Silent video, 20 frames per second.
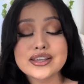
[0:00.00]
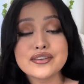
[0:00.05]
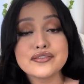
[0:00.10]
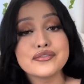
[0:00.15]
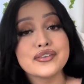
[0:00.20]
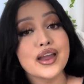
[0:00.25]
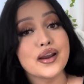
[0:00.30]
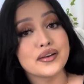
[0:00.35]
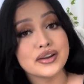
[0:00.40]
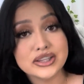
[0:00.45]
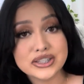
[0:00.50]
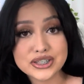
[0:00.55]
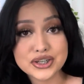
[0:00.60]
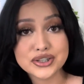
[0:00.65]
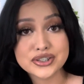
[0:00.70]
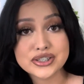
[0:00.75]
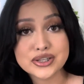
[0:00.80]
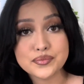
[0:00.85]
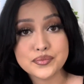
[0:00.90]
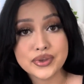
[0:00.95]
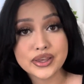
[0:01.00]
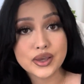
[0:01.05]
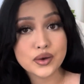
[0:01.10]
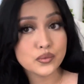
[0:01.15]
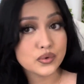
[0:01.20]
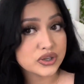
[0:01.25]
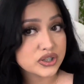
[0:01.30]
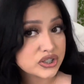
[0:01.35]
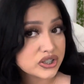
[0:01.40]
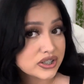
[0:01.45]
very dear to me,
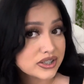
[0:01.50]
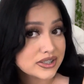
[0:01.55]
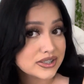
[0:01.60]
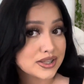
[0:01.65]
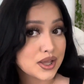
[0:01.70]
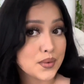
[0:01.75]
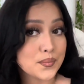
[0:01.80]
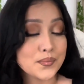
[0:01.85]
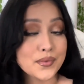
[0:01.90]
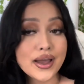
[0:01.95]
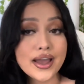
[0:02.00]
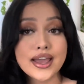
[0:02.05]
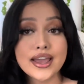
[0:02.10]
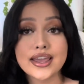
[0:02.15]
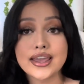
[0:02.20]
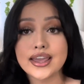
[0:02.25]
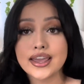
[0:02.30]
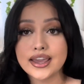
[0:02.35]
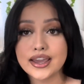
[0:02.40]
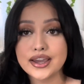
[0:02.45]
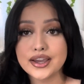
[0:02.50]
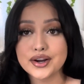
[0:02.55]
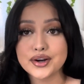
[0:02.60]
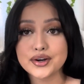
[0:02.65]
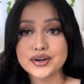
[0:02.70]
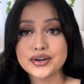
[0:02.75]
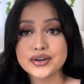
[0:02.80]
which is my hair.